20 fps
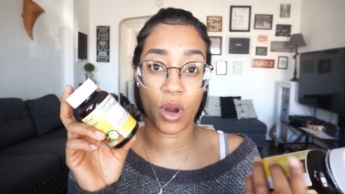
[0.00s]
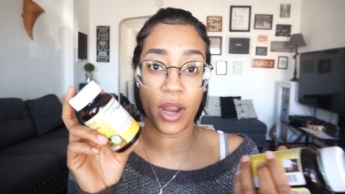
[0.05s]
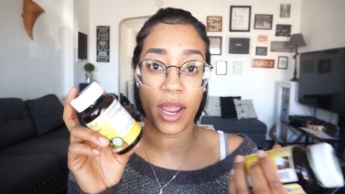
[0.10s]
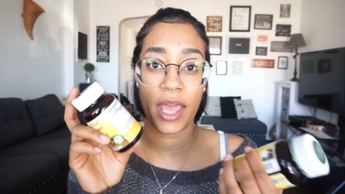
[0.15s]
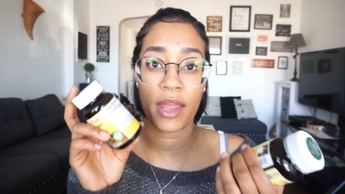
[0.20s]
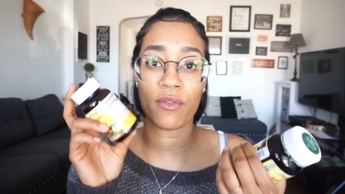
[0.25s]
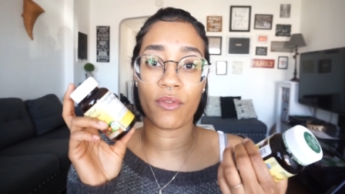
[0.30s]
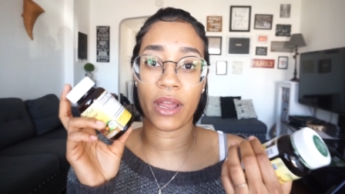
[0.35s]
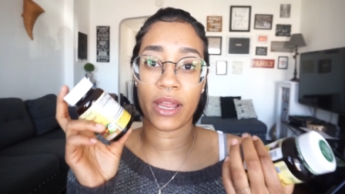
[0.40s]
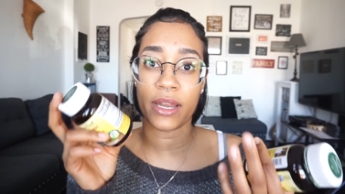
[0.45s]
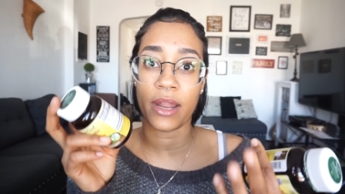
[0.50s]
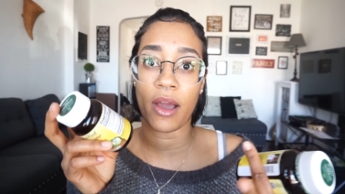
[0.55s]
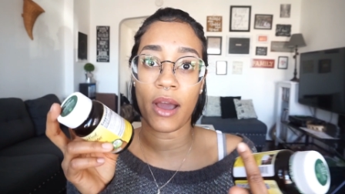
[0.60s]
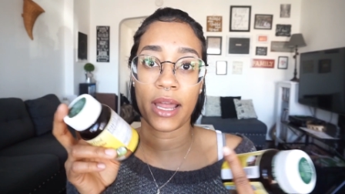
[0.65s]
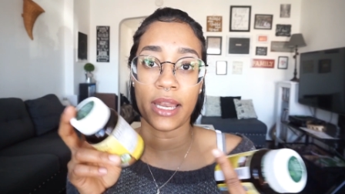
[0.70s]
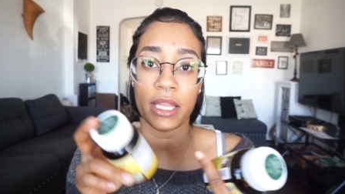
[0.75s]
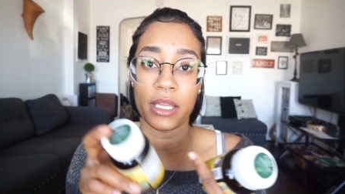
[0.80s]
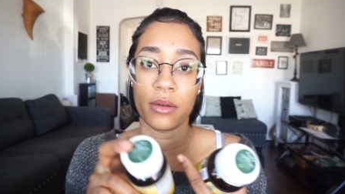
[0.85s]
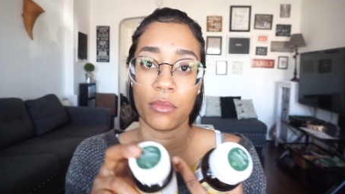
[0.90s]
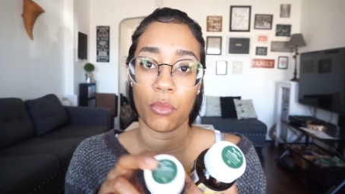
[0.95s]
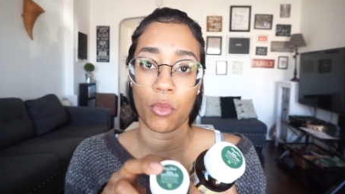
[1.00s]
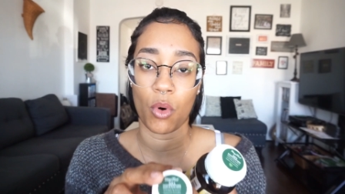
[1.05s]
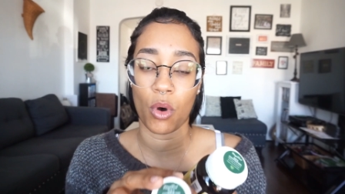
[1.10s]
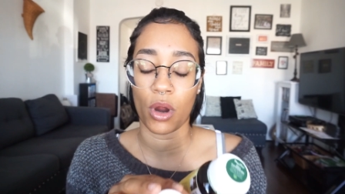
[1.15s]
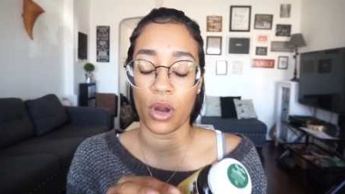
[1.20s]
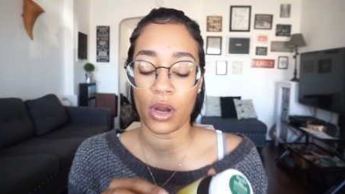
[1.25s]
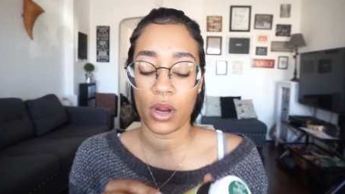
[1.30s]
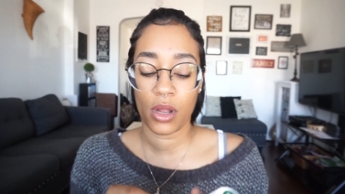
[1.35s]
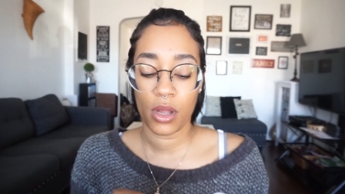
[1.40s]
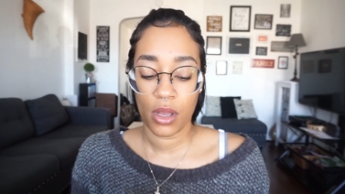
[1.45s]
And right now I need
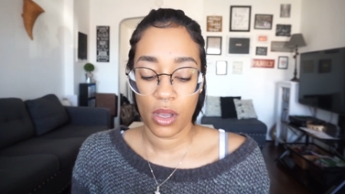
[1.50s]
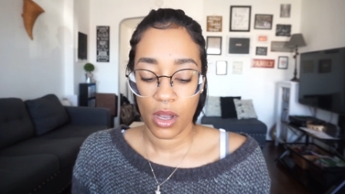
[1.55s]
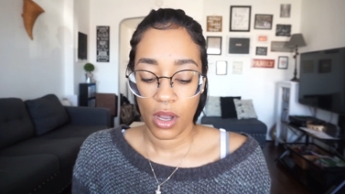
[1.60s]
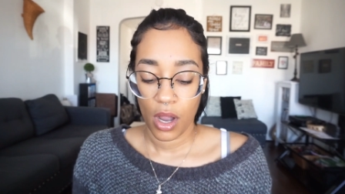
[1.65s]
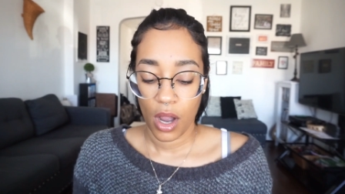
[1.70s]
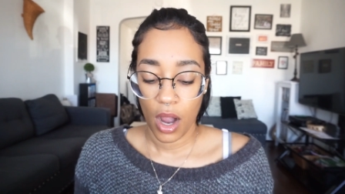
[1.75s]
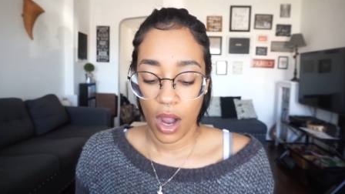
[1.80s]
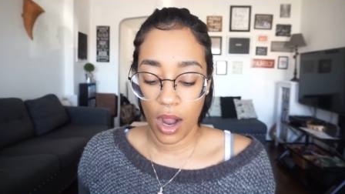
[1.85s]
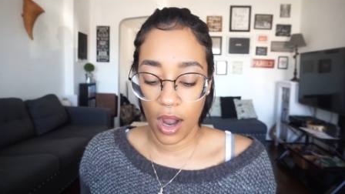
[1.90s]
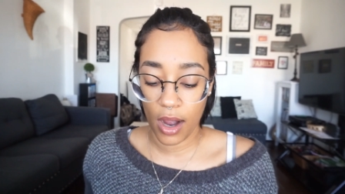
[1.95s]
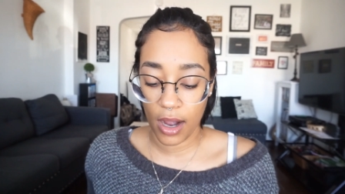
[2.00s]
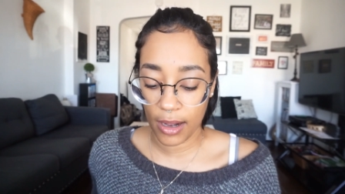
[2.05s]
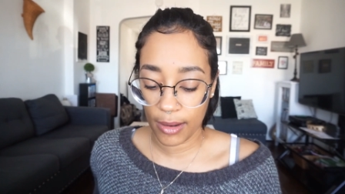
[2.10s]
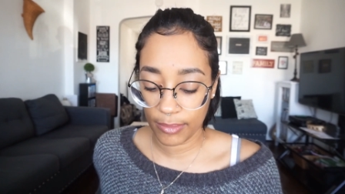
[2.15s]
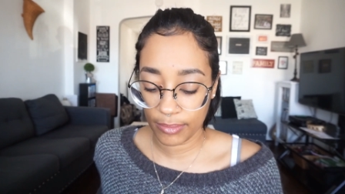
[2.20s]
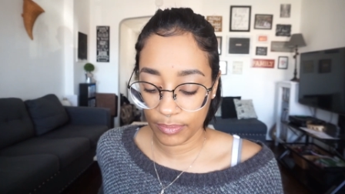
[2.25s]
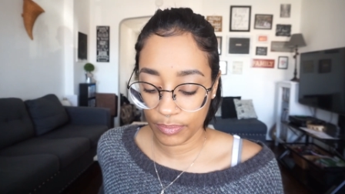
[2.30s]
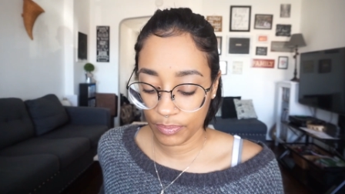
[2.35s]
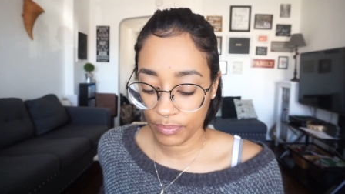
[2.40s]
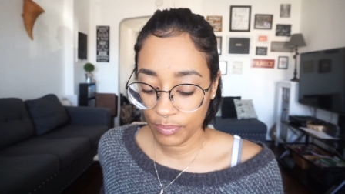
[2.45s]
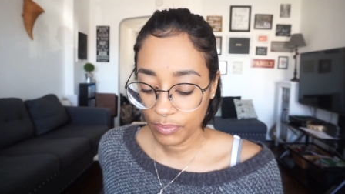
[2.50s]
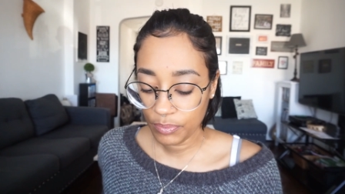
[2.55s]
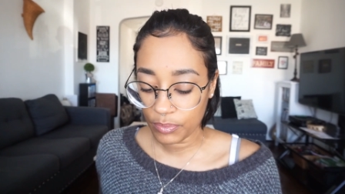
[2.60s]
more. Um,